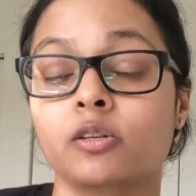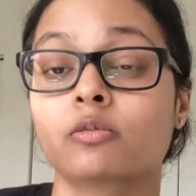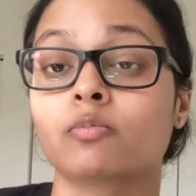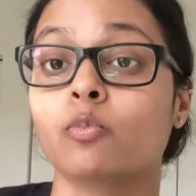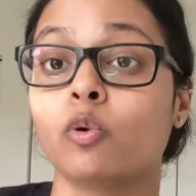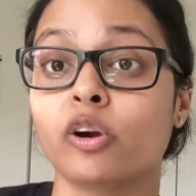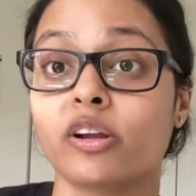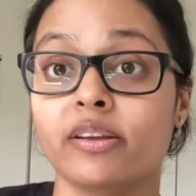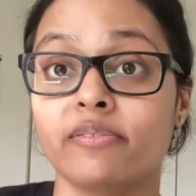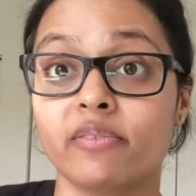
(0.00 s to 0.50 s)

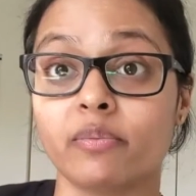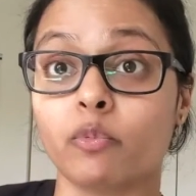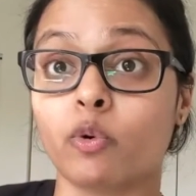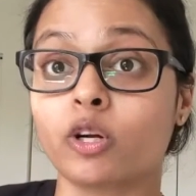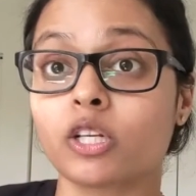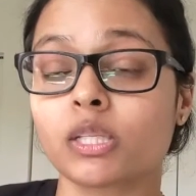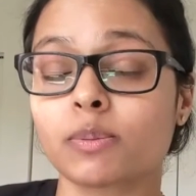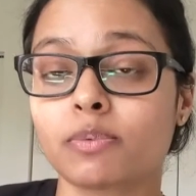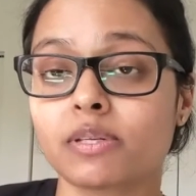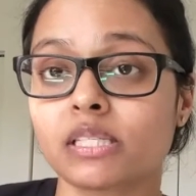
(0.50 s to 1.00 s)

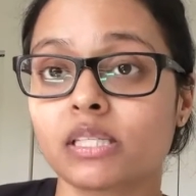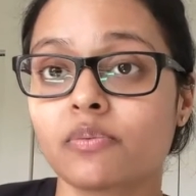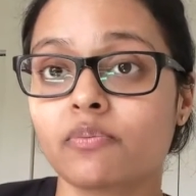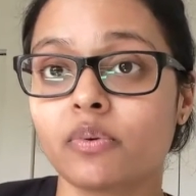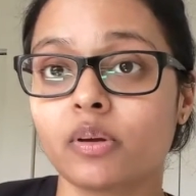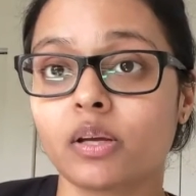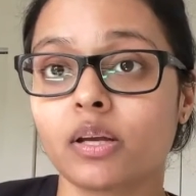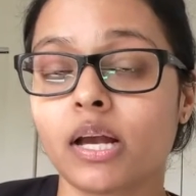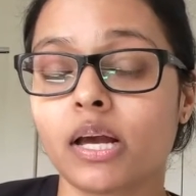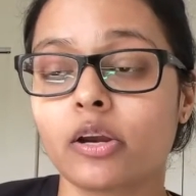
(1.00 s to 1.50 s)
more
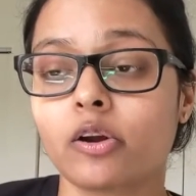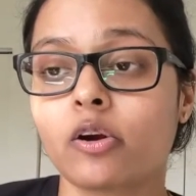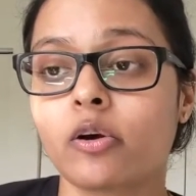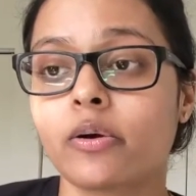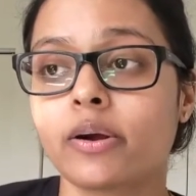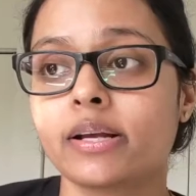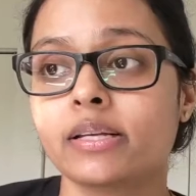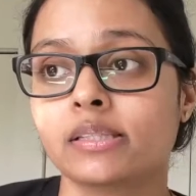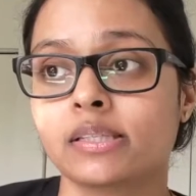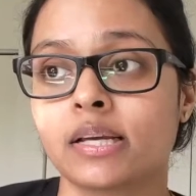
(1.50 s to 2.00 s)
specific
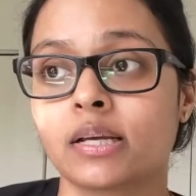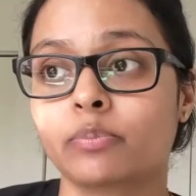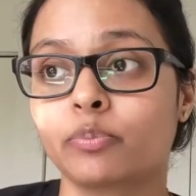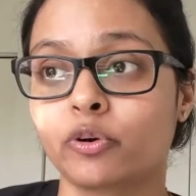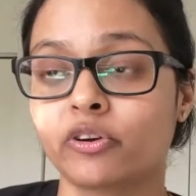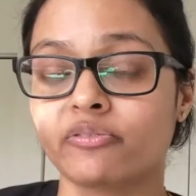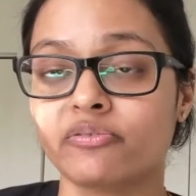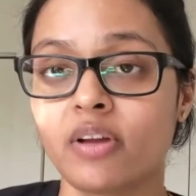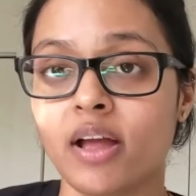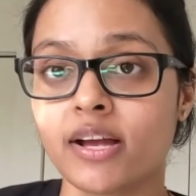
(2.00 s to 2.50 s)
categories like
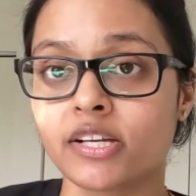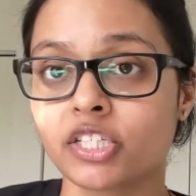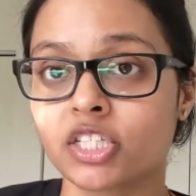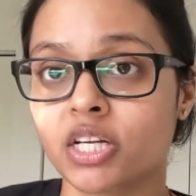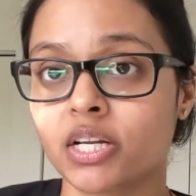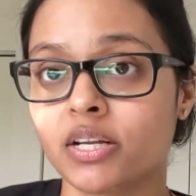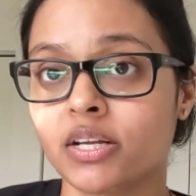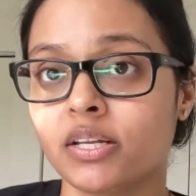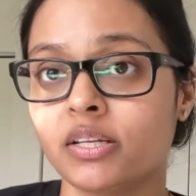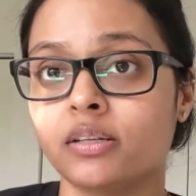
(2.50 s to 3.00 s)

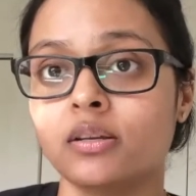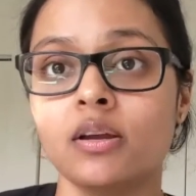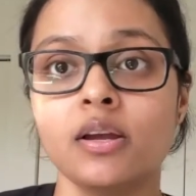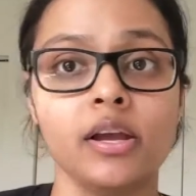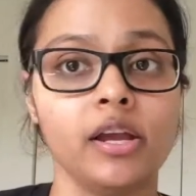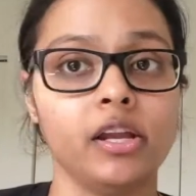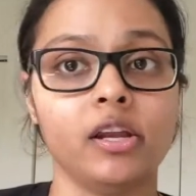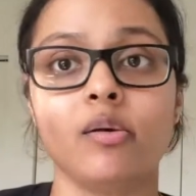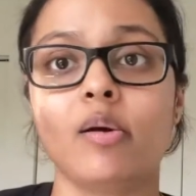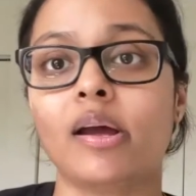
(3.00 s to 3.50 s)
profession,
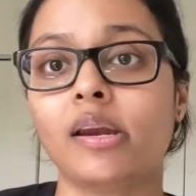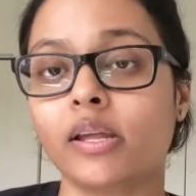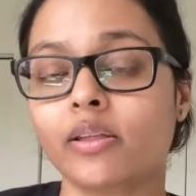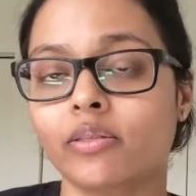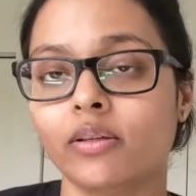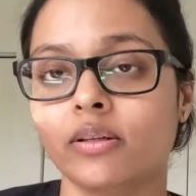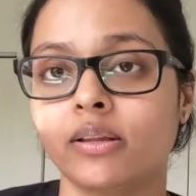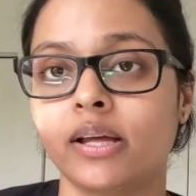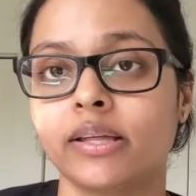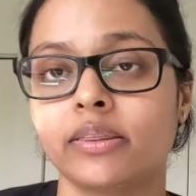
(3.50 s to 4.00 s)
you know,
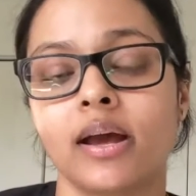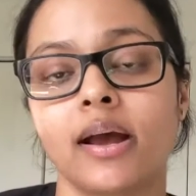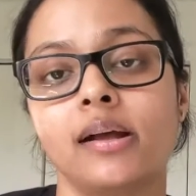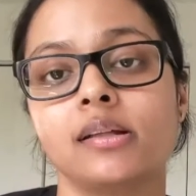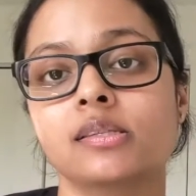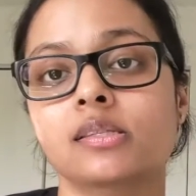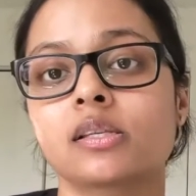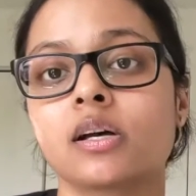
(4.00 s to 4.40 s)
anything like that.